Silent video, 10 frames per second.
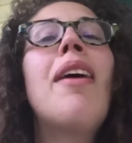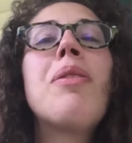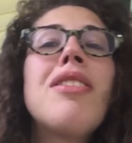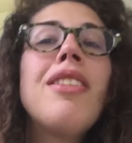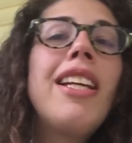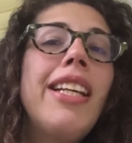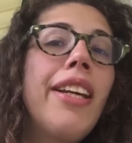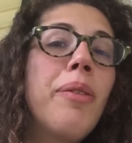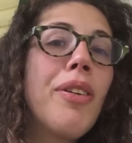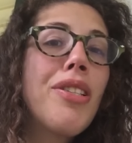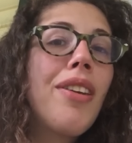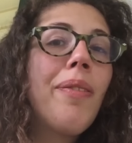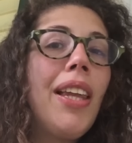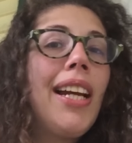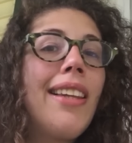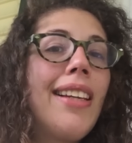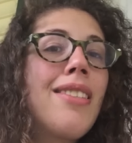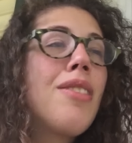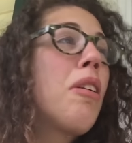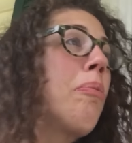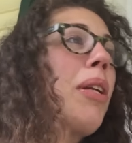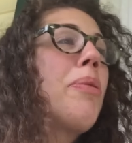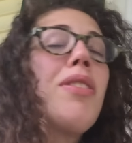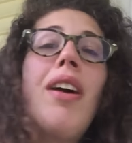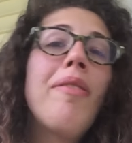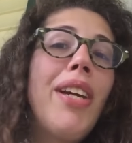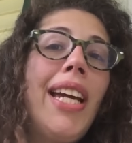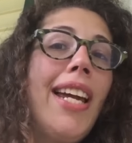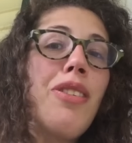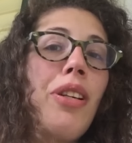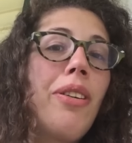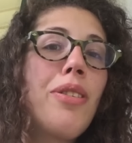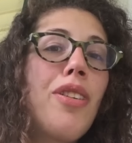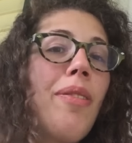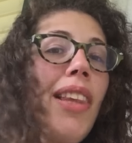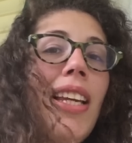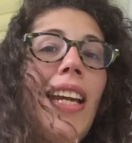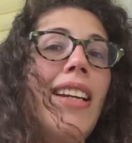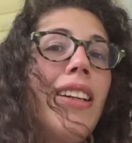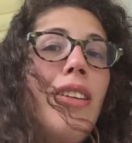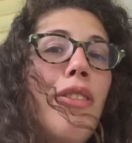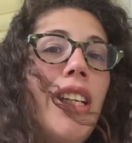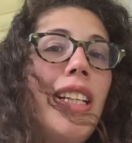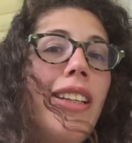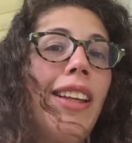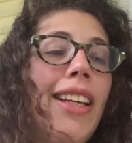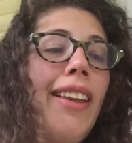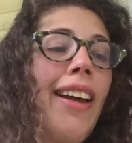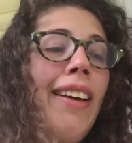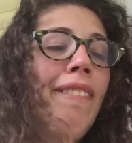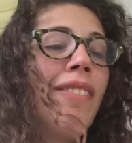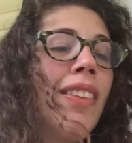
I was needed for something. I think somebody was on vacation or something inconvenient like that.